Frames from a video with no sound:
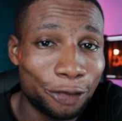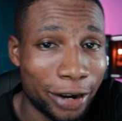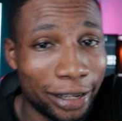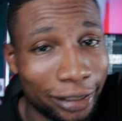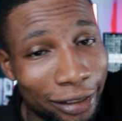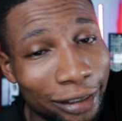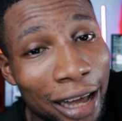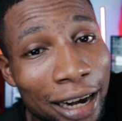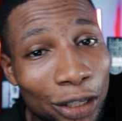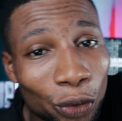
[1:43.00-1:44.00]
friends,
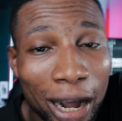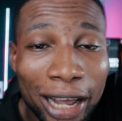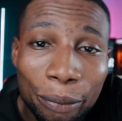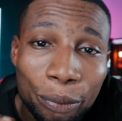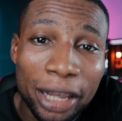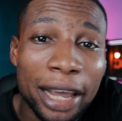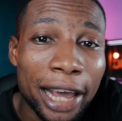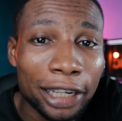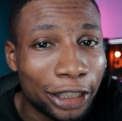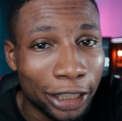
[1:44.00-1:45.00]
that is why
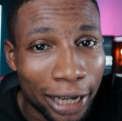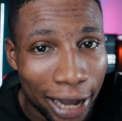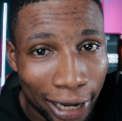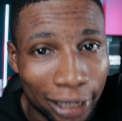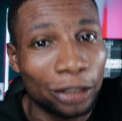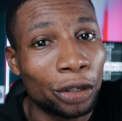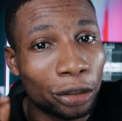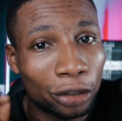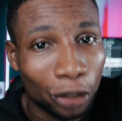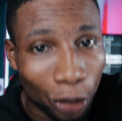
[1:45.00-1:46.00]

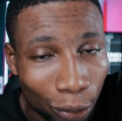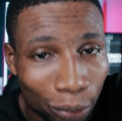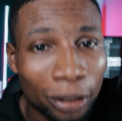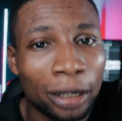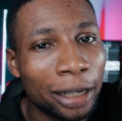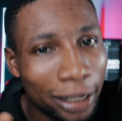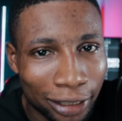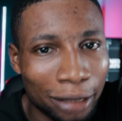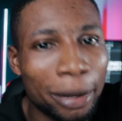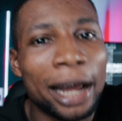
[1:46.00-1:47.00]
pngegg.com
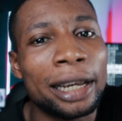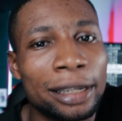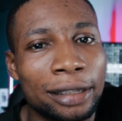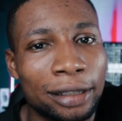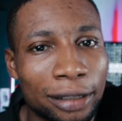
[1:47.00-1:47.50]
is in my list.